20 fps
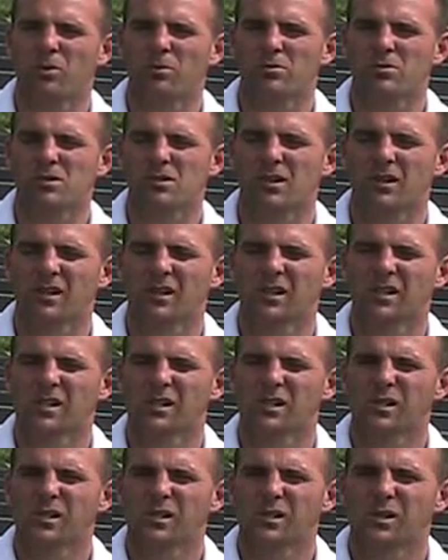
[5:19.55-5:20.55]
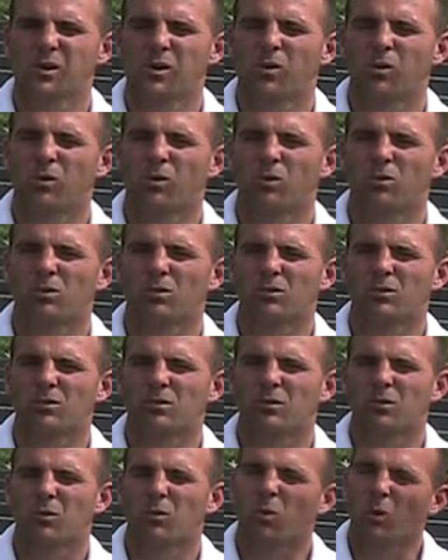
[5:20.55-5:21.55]
Who makes their uniforms? Who's the
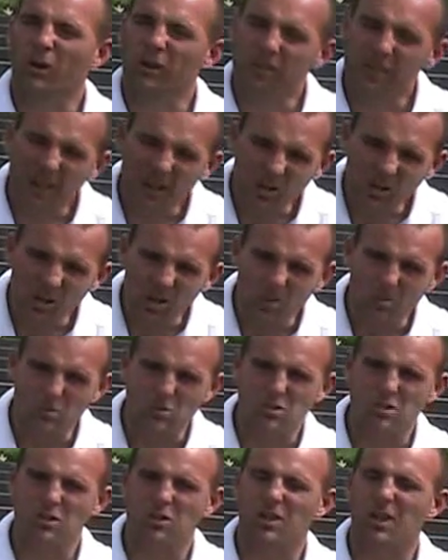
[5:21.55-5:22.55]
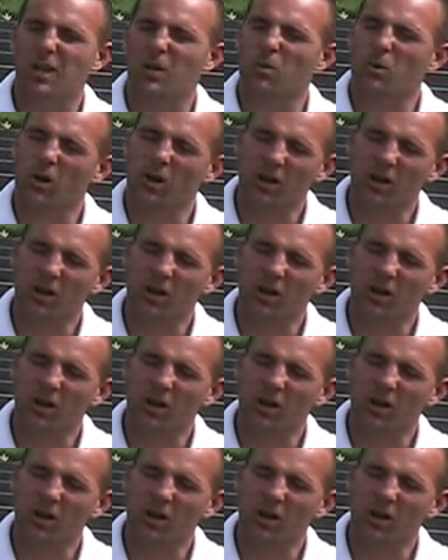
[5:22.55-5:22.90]
manufacturer of their uniforms?